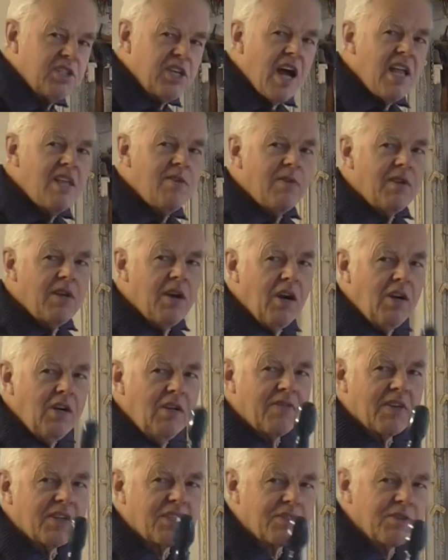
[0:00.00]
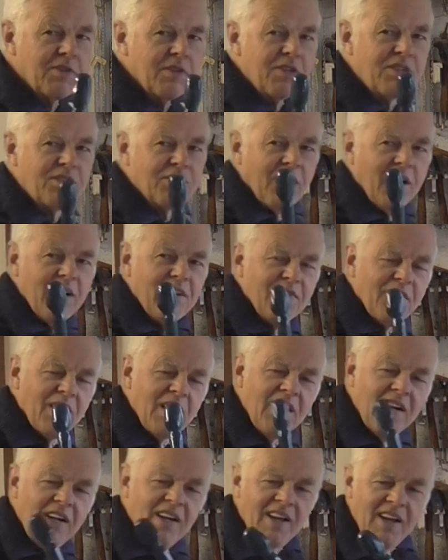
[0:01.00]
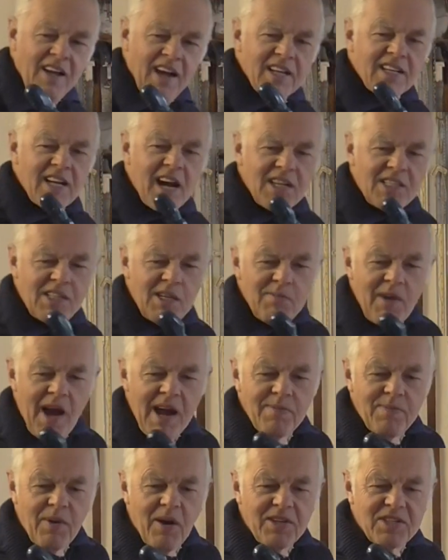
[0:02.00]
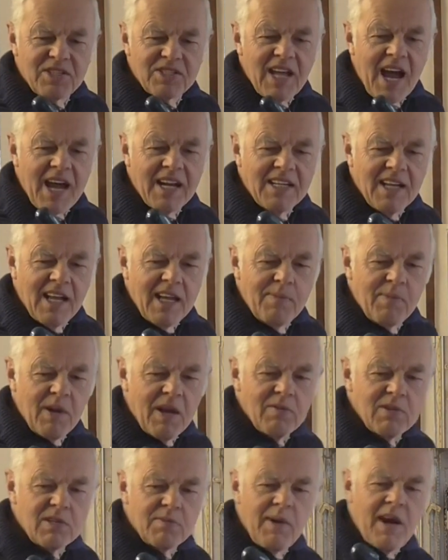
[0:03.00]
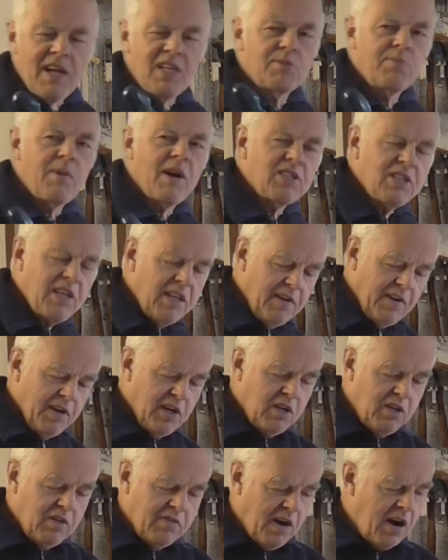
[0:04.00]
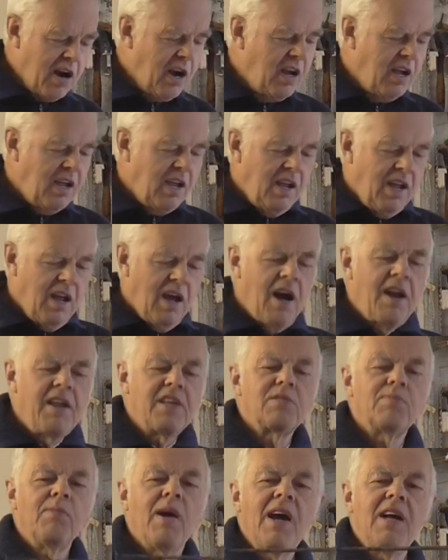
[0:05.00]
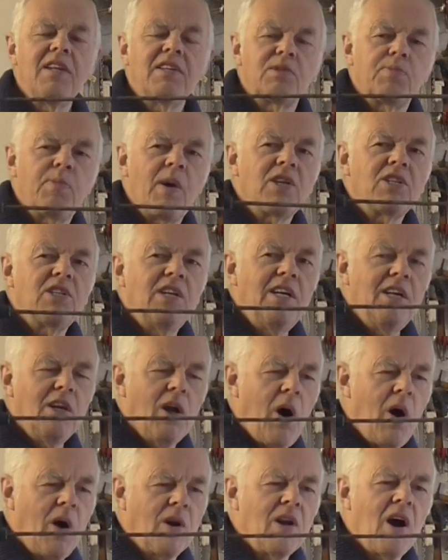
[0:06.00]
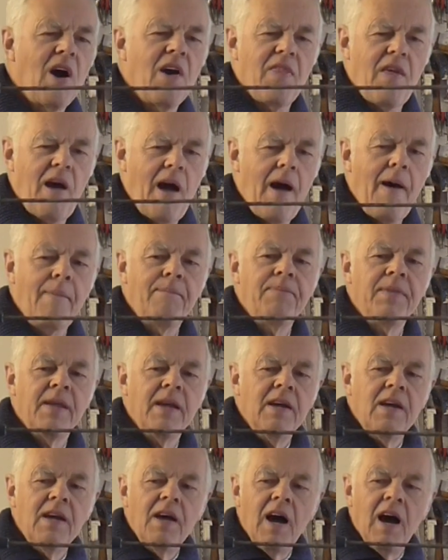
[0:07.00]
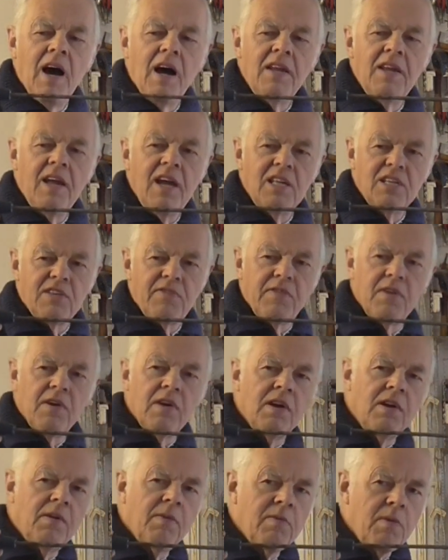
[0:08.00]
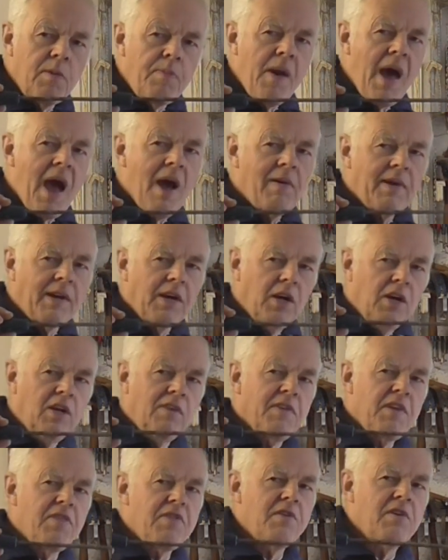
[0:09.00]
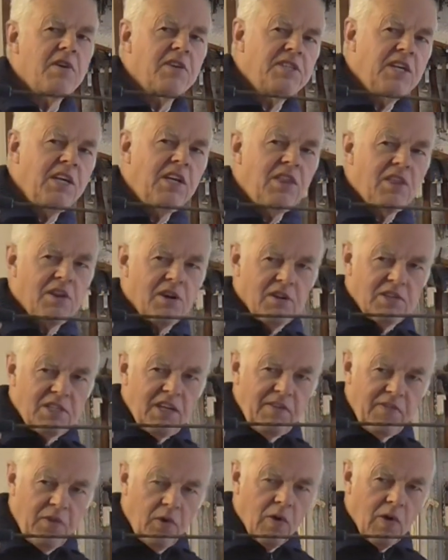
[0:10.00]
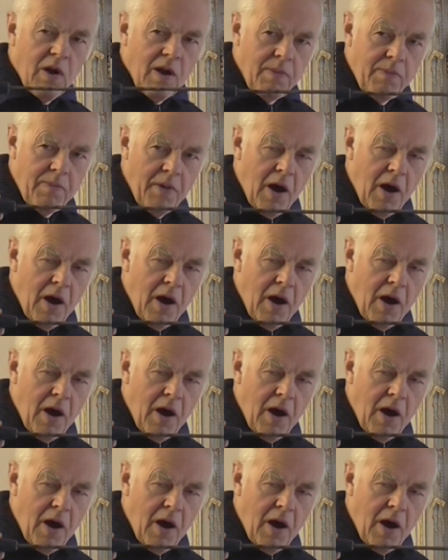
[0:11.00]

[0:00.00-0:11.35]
genuine Hoover screwdriver. It's actually made by Stanley, but it was made specially Hoover, and it's made specially long like that. It's for repairing Hoover 1334